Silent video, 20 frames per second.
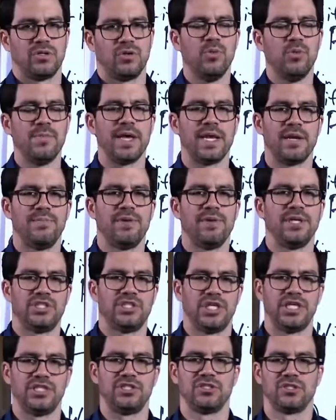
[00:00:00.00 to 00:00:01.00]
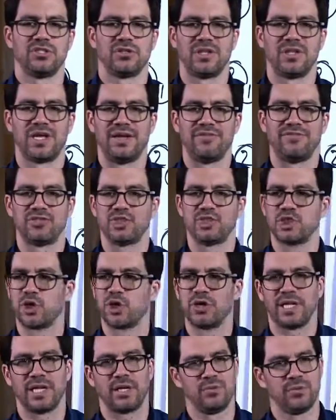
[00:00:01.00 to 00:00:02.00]
who made a big change in their life
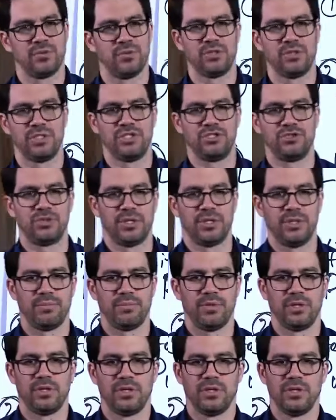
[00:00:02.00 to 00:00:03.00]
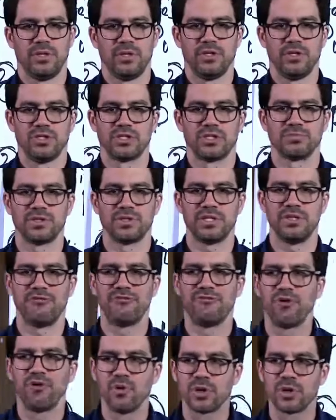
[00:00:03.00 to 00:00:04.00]
started out with only a dream, something to
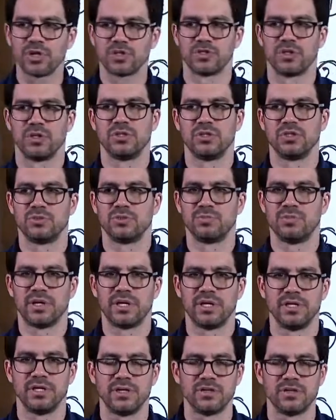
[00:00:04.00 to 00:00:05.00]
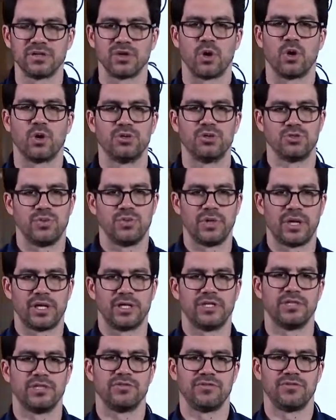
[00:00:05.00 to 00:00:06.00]
focus on despite the harsh
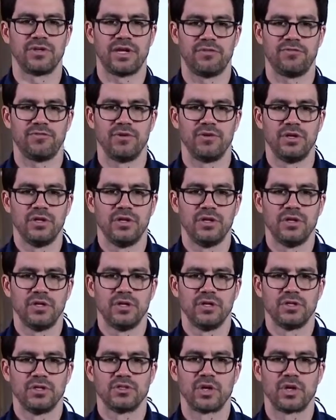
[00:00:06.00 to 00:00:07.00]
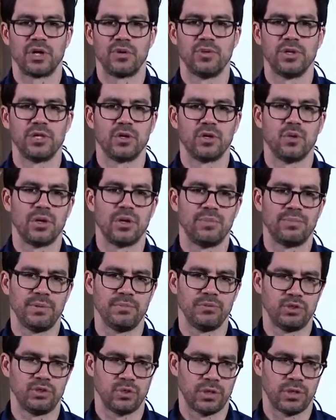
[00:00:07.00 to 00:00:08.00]
realities of life. So I really don't want
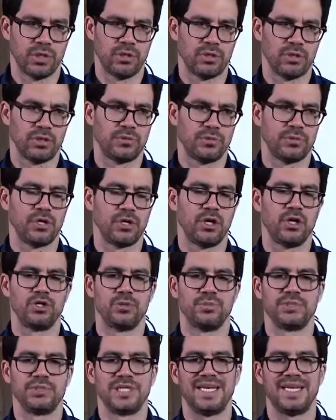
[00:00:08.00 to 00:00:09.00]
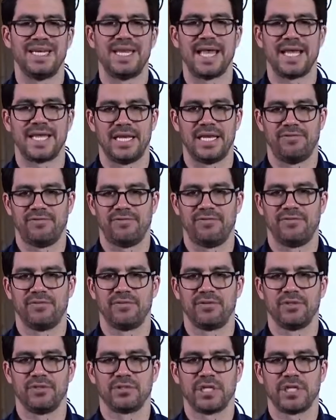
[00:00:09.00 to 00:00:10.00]
people joining 100% negative.
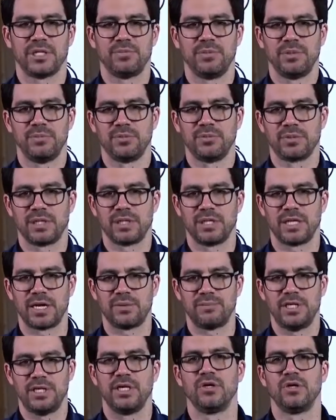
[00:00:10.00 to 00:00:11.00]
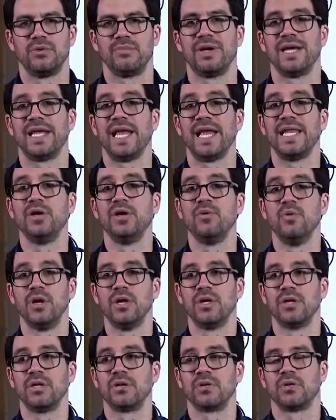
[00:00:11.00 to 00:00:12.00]
Those type of people cannot be helped by
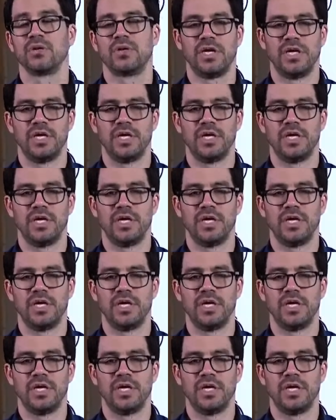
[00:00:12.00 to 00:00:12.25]
anyone or